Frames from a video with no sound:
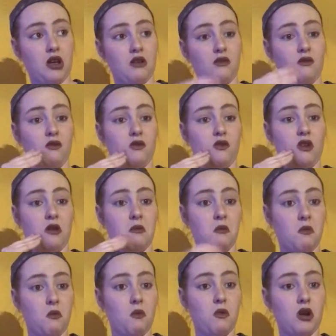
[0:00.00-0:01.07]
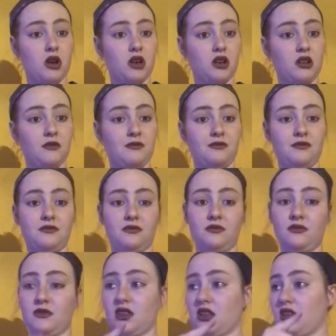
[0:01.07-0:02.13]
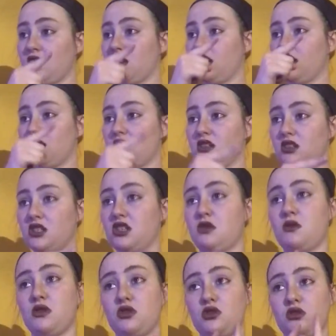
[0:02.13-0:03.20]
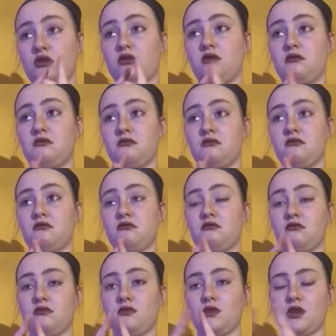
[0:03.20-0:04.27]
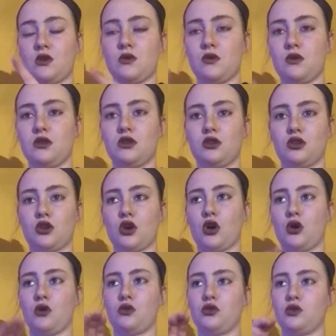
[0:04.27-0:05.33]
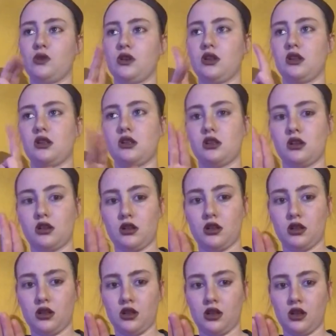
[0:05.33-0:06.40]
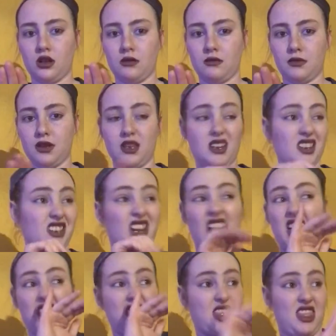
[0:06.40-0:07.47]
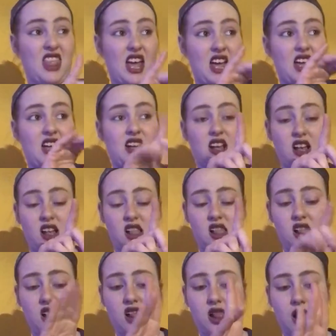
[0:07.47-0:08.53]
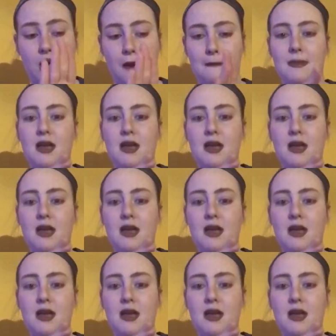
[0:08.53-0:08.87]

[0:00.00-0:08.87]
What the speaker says: And she told me she was on her way to a local club we have here in Las Vegas. Not that kind of club, an AA club. And